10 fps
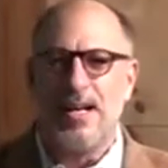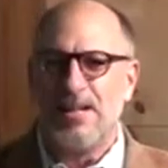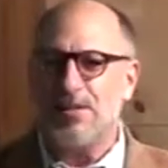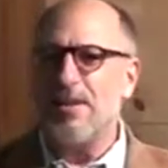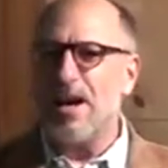
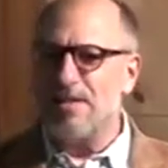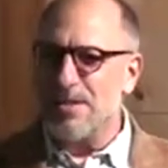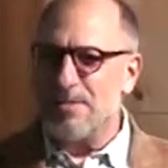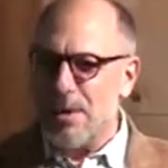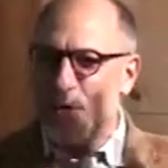So you have
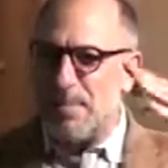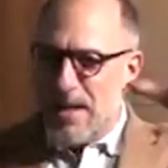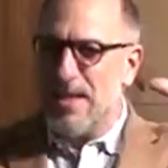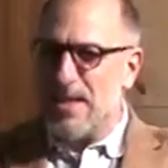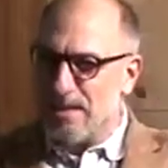to be
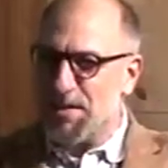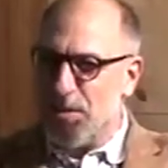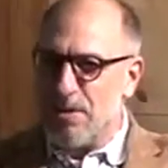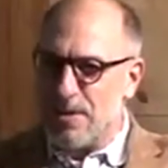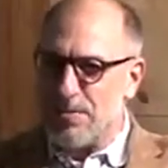obedient to the
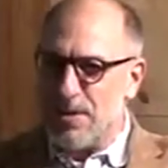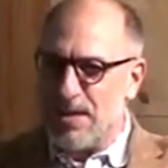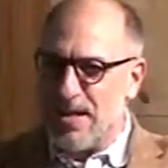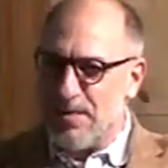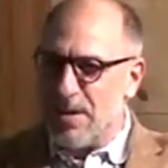Holy
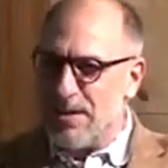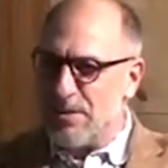Spirit. Amen.